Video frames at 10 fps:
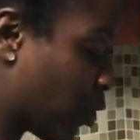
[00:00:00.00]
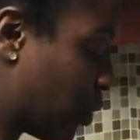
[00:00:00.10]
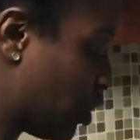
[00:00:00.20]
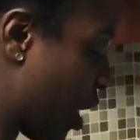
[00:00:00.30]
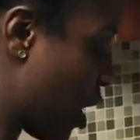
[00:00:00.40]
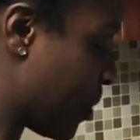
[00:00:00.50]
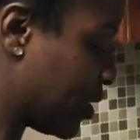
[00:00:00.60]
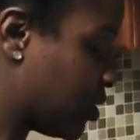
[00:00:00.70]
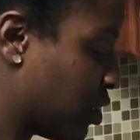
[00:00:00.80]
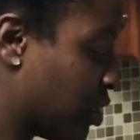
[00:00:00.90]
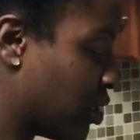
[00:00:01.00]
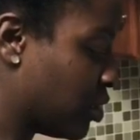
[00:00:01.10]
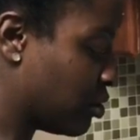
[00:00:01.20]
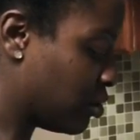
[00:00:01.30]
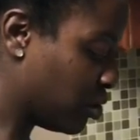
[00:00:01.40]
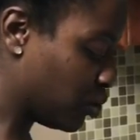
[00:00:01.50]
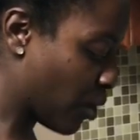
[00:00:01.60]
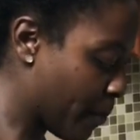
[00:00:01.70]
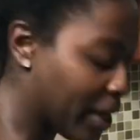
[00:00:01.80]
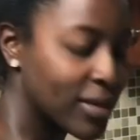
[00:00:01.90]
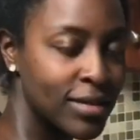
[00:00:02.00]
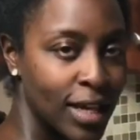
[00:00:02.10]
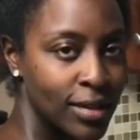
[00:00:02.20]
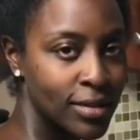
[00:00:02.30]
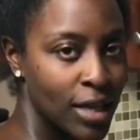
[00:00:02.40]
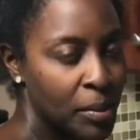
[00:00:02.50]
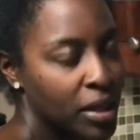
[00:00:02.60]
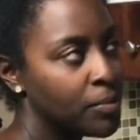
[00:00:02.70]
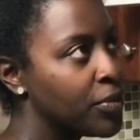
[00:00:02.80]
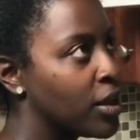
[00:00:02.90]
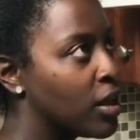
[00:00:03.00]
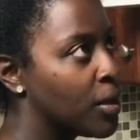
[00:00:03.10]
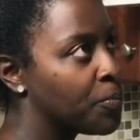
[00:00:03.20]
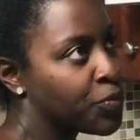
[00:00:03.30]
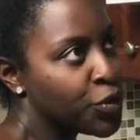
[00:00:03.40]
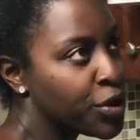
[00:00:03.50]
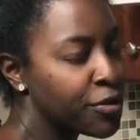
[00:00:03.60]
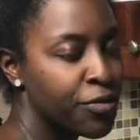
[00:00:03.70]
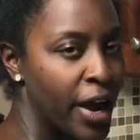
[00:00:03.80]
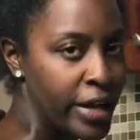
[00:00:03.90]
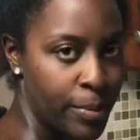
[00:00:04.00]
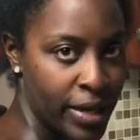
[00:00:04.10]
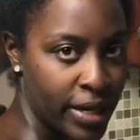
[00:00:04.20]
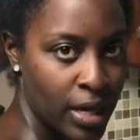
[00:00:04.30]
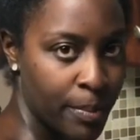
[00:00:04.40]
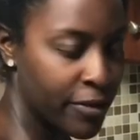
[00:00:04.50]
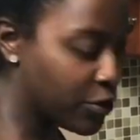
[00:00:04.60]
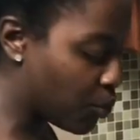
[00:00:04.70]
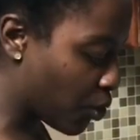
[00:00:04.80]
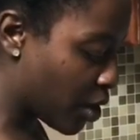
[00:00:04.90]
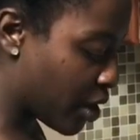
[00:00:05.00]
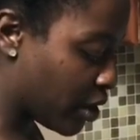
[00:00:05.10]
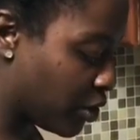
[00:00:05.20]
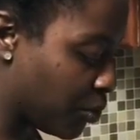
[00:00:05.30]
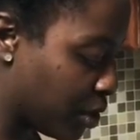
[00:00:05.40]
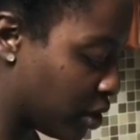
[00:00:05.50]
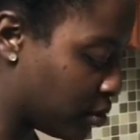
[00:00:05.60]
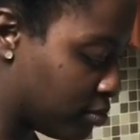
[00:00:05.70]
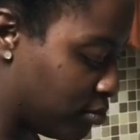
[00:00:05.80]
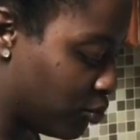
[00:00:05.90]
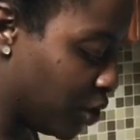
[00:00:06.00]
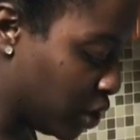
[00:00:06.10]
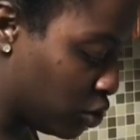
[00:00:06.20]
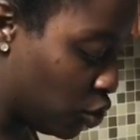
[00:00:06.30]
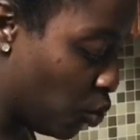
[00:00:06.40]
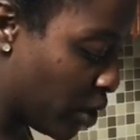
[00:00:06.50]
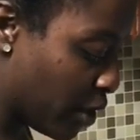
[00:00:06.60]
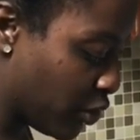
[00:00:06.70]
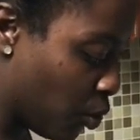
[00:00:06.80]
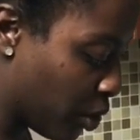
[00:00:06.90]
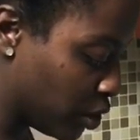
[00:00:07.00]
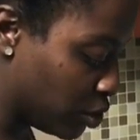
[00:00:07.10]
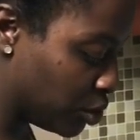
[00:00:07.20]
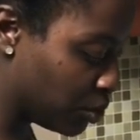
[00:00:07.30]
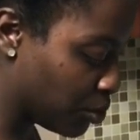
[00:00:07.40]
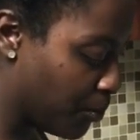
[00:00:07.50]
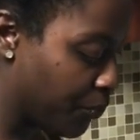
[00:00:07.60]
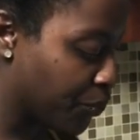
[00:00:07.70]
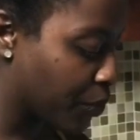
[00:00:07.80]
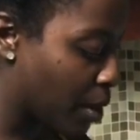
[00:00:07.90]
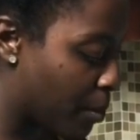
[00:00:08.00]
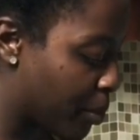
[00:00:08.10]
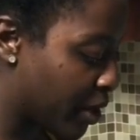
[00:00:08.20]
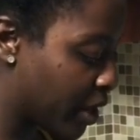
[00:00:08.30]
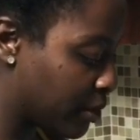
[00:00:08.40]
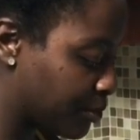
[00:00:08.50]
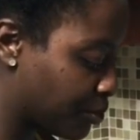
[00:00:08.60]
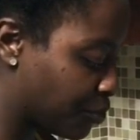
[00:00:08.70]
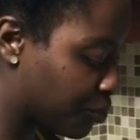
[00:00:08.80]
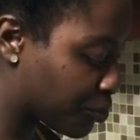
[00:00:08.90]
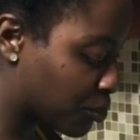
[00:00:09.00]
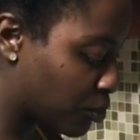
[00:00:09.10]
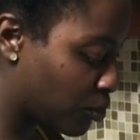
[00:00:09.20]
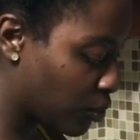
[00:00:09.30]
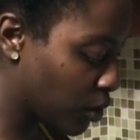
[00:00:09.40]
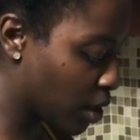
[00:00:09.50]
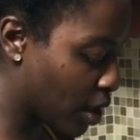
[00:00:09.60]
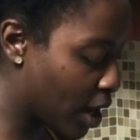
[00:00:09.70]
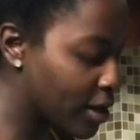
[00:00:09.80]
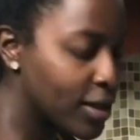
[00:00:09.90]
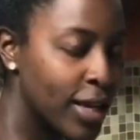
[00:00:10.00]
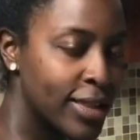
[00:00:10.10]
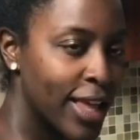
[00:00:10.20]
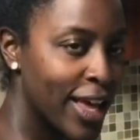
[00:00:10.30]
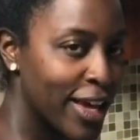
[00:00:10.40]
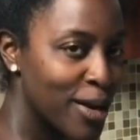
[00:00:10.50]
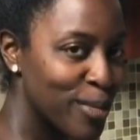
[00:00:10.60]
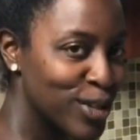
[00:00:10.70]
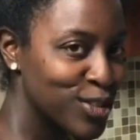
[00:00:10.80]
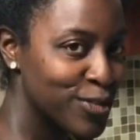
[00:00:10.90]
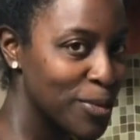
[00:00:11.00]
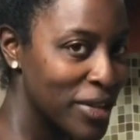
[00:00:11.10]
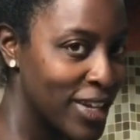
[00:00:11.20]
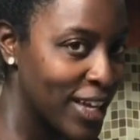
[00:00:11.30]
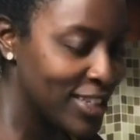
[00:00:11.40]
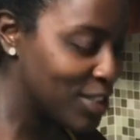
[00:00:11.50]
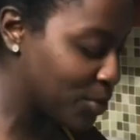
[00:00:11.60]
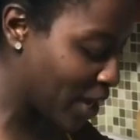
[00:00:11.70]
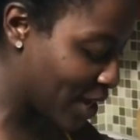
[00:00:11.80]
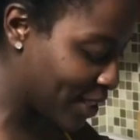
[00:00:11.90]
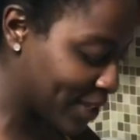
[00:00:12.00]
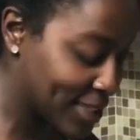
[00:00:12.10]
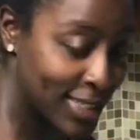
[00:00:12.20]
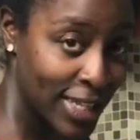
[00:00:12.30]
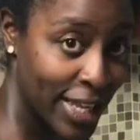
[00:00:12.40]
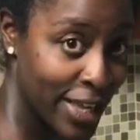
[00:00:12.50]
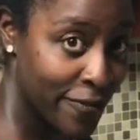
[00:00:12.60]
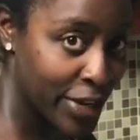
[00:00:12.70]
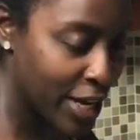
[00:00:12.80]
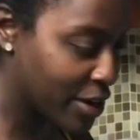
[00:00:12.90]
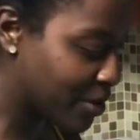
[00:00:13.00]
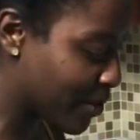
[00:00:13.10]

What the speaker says: we try our best to use what makes sense. I mean, you could fry your bacon up if you want. You could really do whatever you want to do. But kind of like that commercial from the 90s, we kind of like to set it and forget it